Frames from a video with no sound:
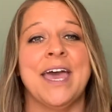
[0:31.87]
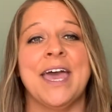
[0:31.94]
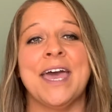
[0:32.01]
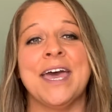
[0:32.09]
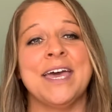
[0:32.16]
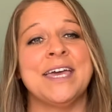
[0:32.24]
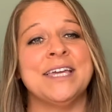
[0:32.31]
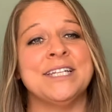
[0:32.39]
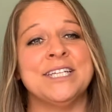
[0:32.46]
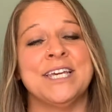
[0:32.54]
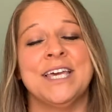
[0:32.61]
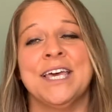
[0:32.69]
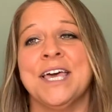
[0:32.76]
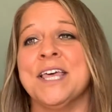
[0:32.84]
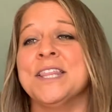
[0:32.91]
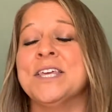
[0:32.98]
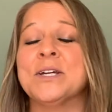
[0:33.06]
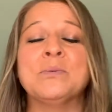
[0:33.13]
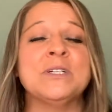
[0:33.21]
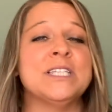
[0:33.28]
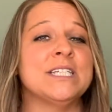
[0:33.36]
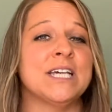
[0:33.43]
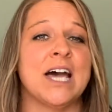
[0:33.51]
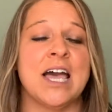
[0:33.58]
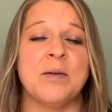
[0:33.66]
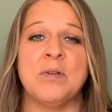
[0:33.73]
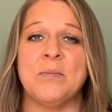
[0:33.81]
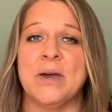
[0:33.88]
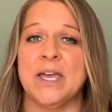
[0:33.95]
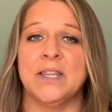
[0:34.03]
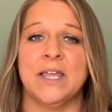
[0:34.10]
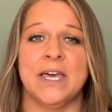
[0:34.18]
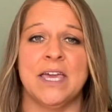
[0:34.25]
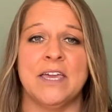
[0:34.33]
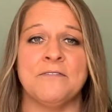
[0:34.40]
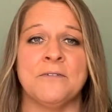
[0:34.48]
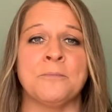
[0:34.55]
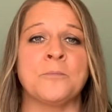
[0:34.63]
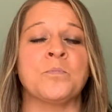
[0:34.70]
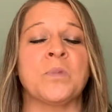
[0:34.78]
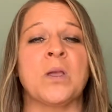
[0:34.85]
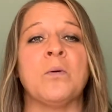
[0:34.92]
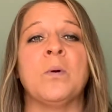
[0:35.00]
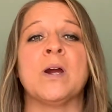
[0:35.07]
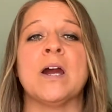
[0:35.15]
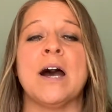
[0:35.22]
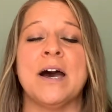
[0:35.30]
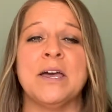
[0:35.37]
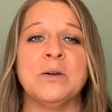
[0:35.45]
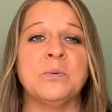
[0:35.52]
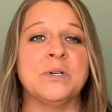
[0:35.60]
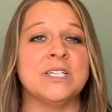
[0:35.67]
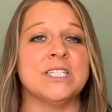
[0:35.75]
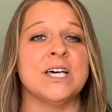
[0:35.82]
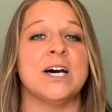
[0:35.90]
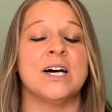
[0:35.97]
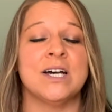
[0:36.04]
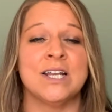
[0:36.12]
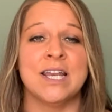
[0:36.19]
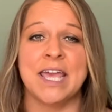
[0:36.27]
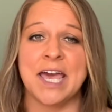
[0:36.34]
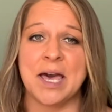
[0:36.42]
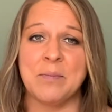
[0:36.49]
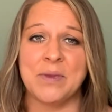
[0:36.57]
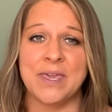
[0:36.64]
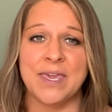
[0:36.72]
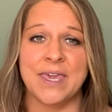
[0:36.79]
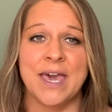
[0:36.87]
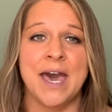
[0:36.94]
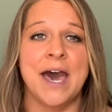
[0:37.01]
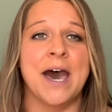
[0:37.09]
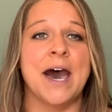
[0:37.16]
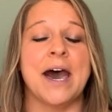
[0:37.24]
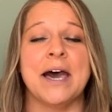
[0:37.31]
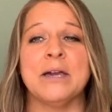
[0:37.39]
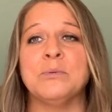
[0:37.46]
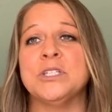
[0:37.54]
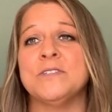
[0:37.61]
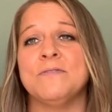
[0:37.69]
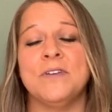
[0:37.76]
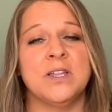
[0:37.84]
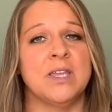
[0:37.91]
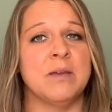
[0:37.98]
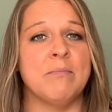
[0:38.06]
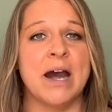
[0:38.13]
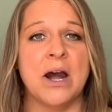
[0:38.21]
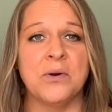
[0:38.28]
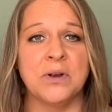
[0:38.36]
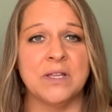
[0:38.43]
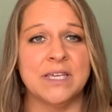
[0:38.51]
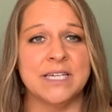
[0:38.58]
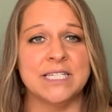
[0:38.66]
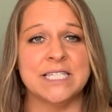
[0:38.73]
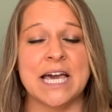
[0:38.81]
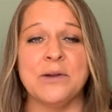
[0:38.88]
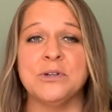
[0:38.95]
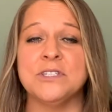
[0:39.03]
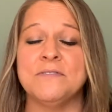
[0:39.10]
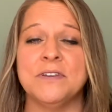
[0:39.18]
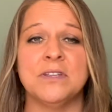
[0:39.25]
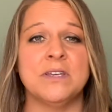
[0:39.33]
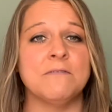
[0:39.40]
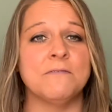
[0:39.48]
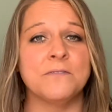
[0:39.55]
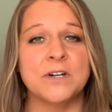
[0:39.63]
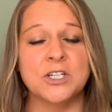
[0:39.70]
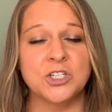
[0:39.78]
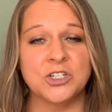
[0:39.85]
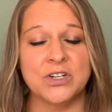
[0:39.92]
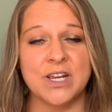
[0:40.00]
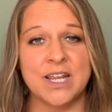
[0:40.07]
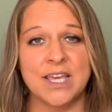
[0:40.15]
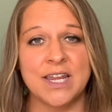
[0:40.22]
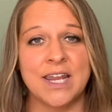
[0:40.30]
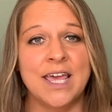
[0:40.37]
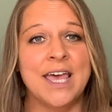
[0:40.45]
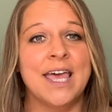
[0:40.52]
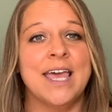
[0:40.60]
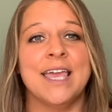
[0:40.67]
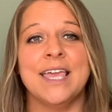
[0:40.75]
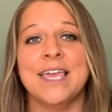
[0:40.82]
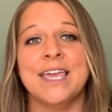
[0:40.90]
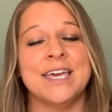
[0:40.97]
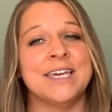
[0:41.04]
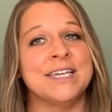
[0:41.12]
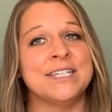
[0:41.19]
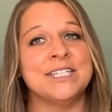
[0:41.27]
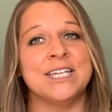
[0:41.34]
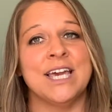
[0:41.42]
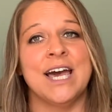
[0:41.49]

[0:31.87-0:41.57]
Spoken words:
and there was a time in my life where I was unhappy. I was feeling powerless. I was feeling frustrated, and